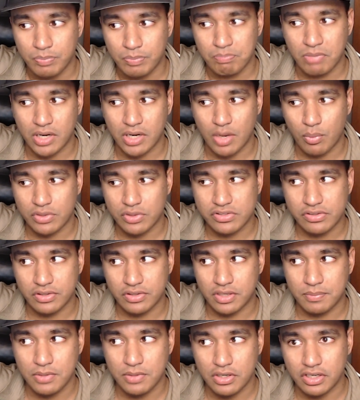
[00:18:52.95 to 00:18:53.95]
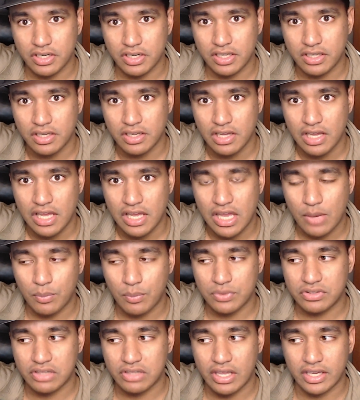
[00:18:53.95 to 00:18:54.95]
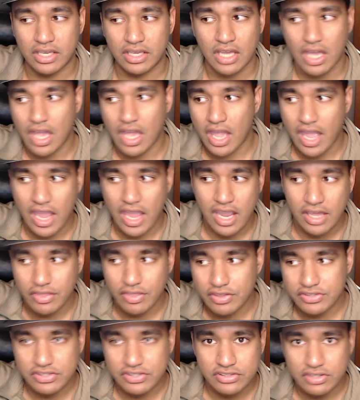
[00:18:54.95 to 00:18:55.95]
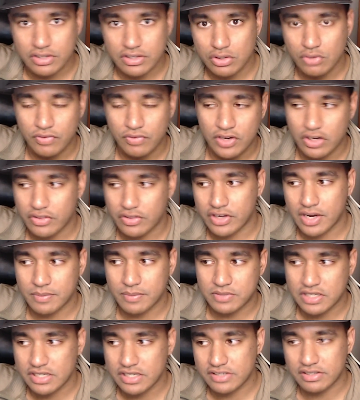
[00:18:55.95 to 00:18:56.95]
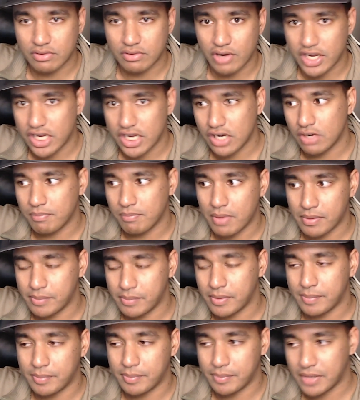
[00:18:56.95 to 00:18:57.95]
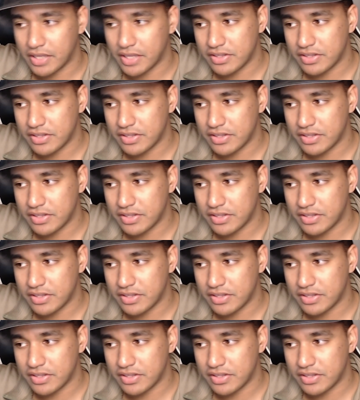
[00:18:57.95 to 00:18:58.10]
but I went to the community, it was like, hey, this is a new video that I'm teasing right here, blah, blah, blah, blah, blah.